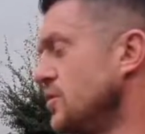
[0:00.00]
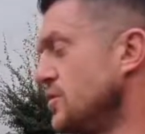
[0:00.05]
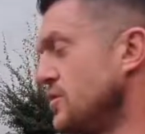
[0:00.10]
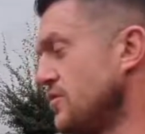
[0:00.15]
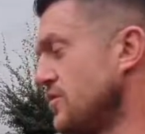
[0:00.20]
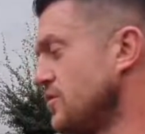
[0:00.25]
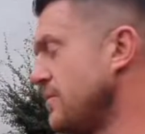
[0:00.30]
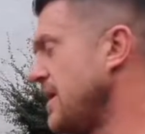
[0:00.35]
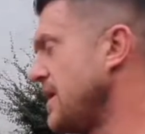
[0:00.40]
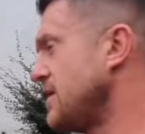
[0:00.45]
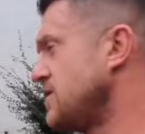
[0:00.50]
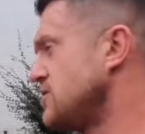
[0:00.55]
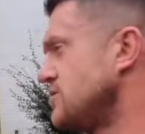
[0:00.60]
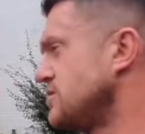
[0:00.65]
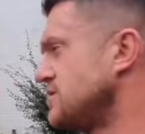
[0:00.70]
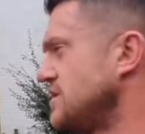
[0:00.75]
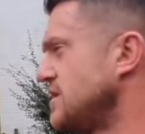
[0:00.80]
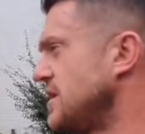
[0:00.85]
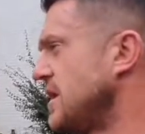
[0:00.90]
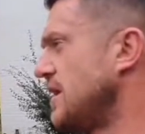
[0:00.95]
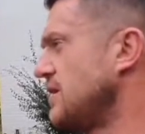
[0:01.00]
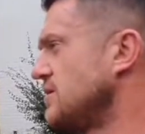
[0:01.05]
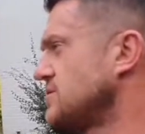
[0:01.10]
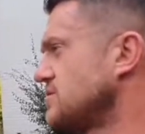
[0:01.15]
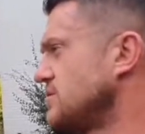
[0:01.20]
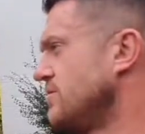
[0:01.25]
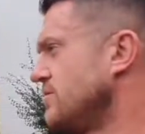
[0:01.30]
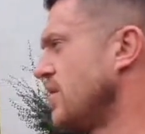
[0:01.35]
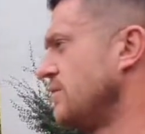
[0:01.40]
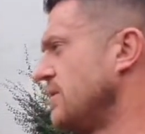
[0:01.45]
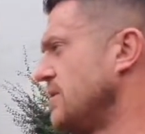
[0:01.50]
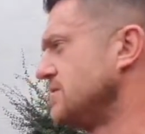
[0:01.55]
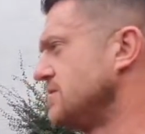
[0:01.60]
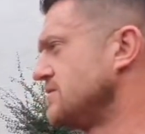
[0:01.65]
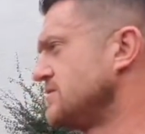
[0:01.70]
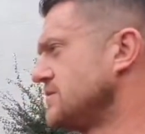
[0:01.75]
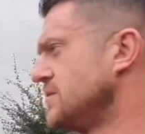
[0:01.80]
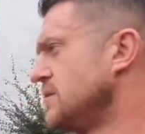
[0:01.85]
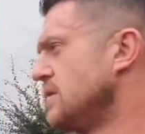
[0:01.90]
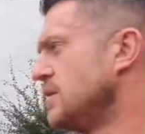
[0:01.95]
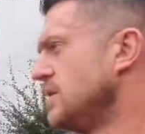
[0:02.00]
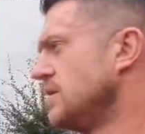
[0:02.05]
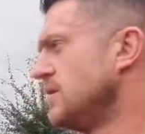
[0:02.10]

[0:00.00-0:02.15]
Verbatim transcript: Well, you've admitted you was in the house with Ahmed. yeah,